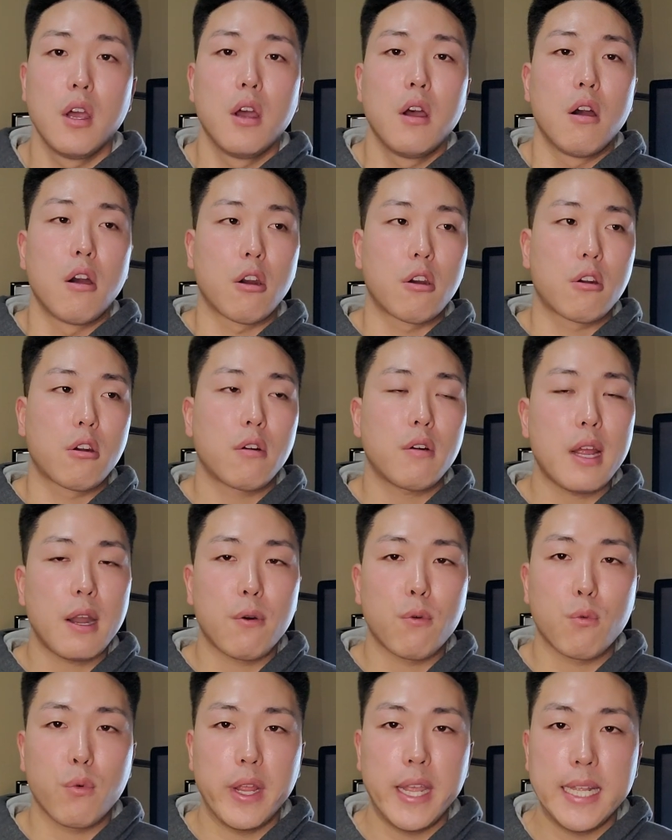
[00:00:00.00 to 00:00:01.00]
occur
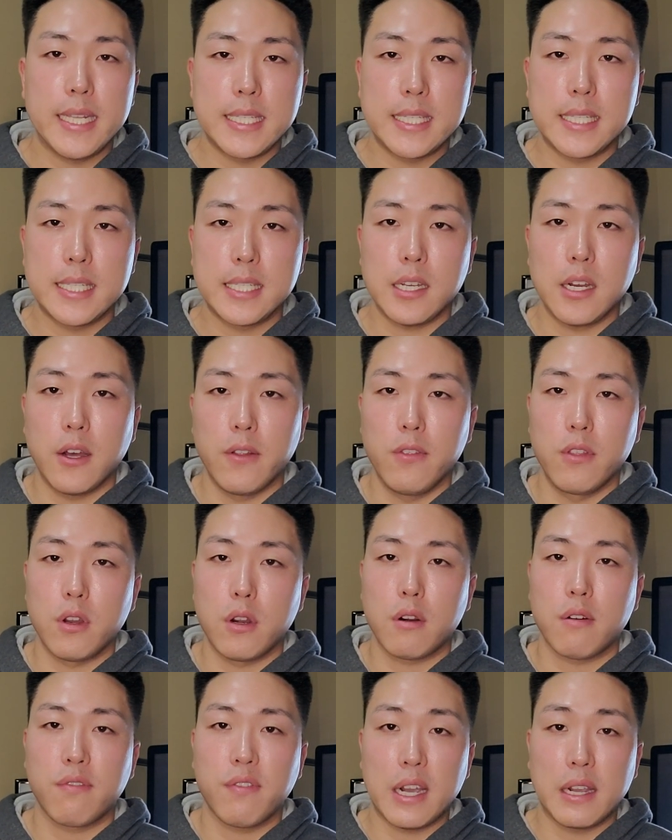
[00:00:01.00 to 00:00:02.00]
at rates
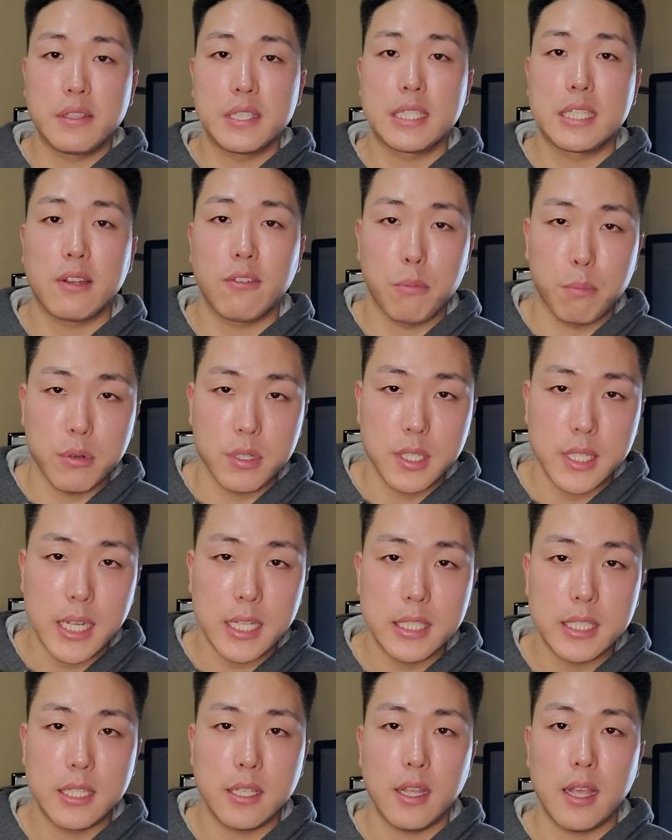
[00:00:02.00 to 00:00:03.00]
under 5 to
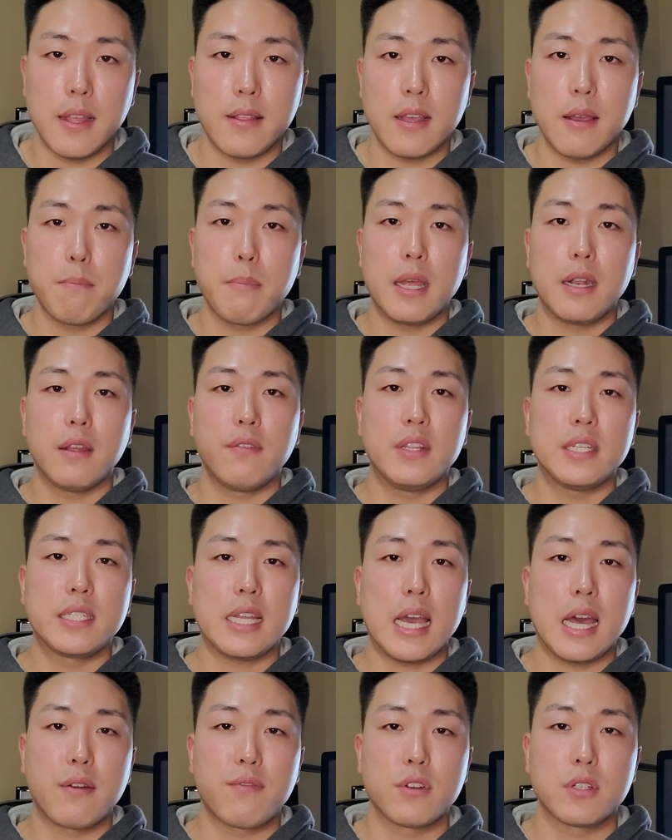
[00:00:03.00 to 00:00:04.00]
7%, and that many of
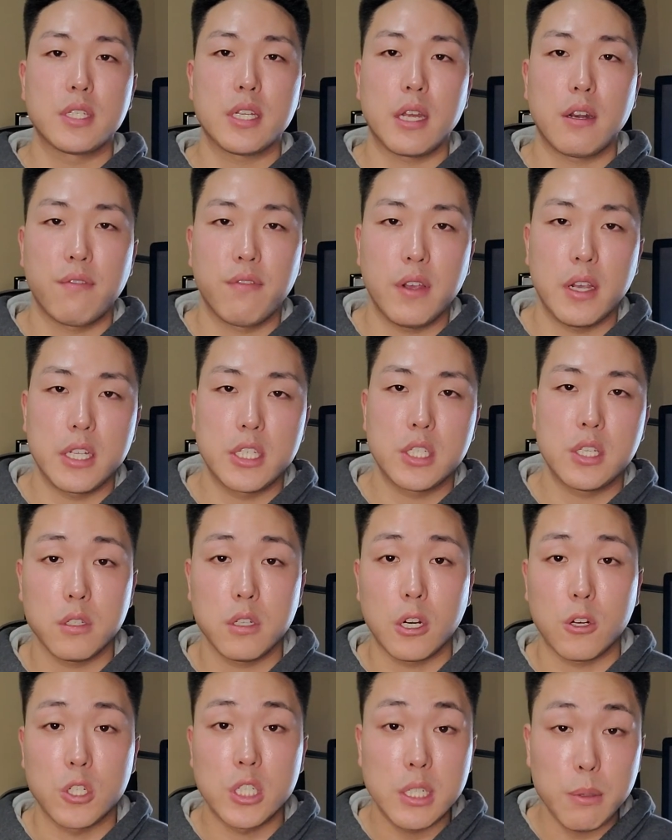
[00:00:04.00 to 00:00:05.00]
these adverse side effects
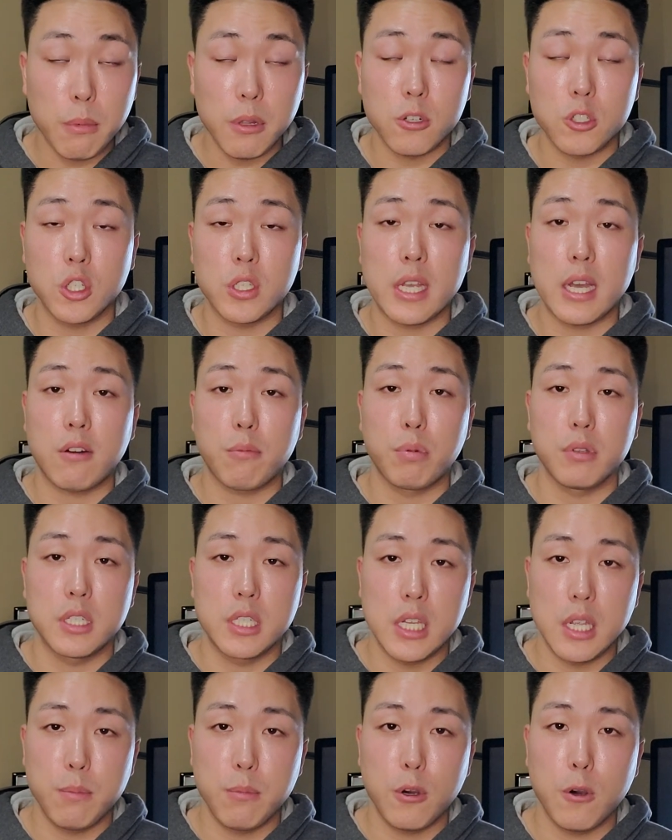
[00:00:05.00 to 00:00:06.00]
are similar to that of
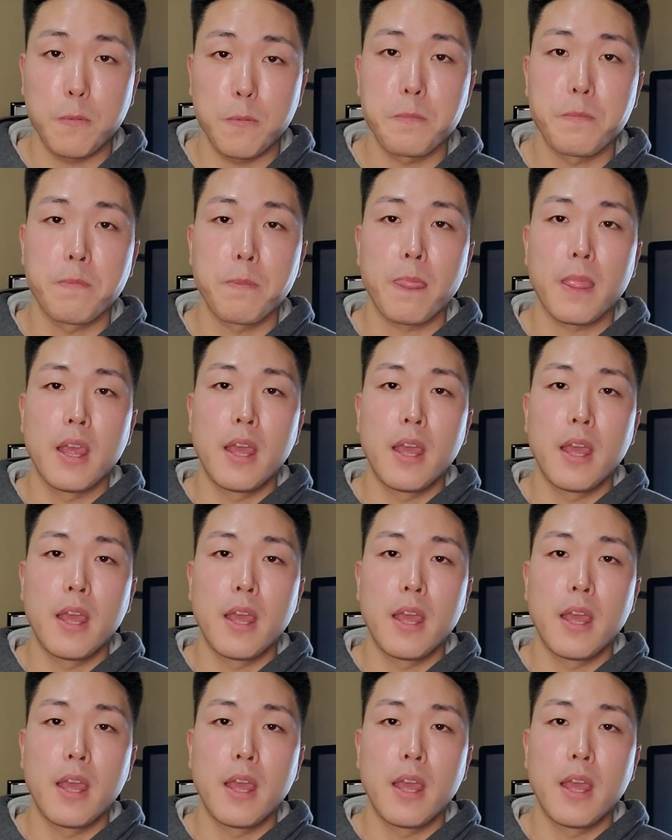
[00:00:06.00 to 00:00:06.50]
placebo,